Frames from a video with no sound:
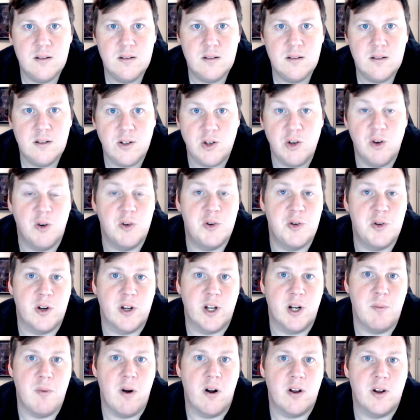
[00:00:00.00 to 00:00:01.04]
Euro Truck
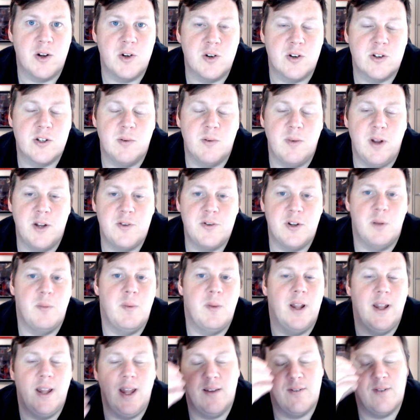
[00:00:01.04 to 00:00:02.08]
and American Truck Simulator at the
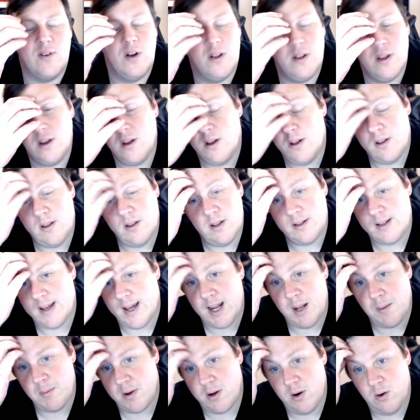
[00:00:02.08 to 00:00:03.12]
minute. They've got the
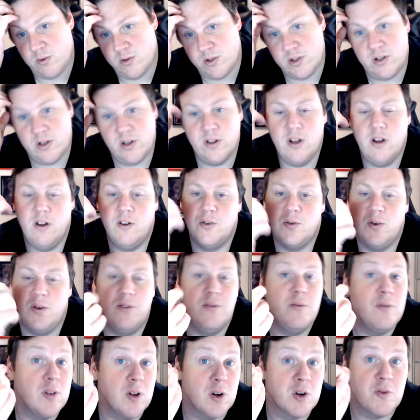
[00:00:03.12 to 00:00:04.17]
dynamic hoses on there and
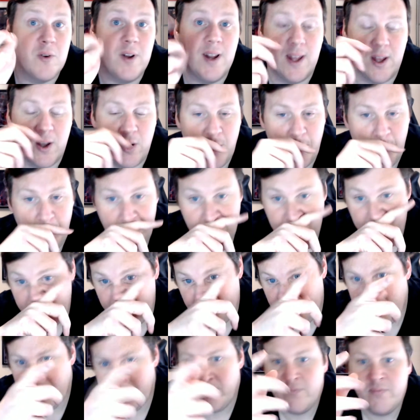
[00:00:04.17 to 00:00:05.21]
stuff. Look really cool.
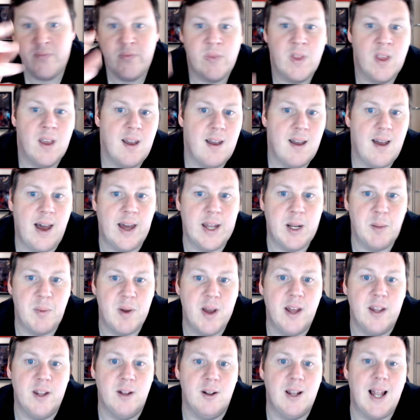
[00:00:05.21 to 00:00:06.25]
Add a
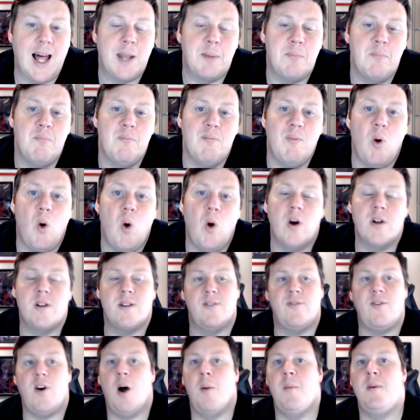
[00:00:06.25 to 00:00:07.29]
bit, and they'll add more
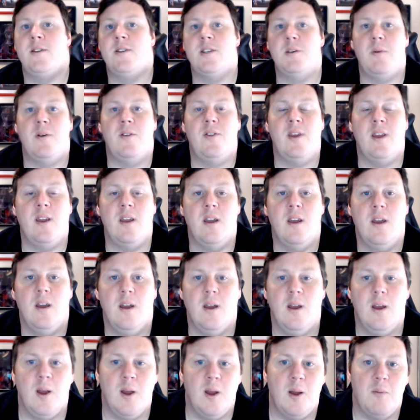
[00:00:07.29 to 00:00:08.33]
to Farming Sim, I think,
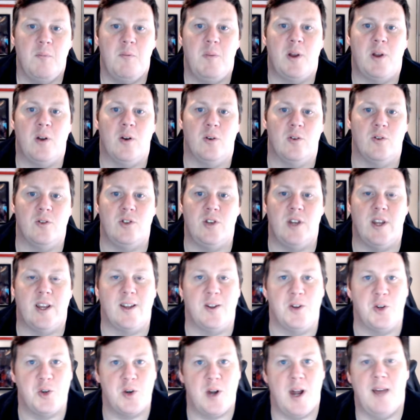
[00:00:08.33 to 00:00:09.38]
because you
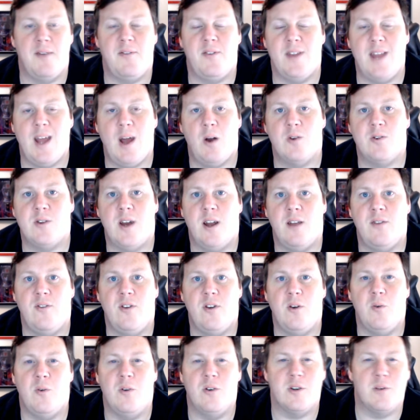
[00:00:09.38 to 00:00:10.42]
can drive on the outside
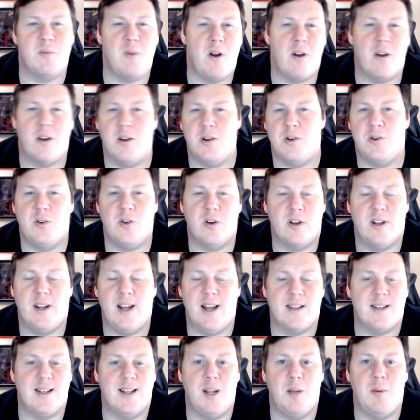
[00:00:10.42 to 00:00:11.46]
view, whereas American Truck and
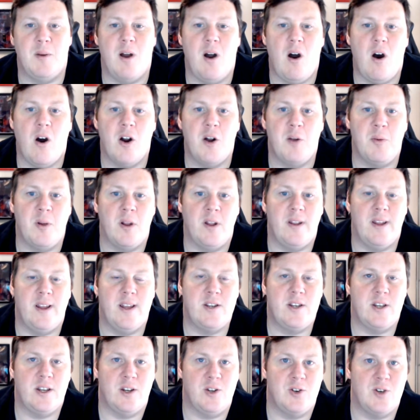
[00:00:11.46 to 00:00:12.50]
that's a little bit hard, but on
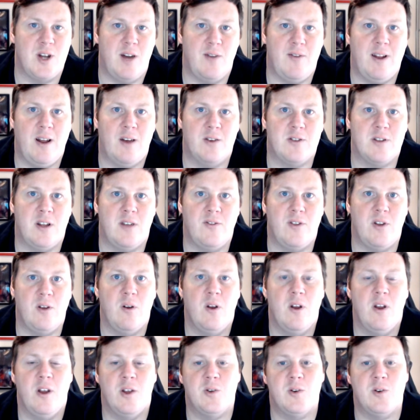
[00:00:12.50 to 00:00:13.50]
this you can drive on outside view.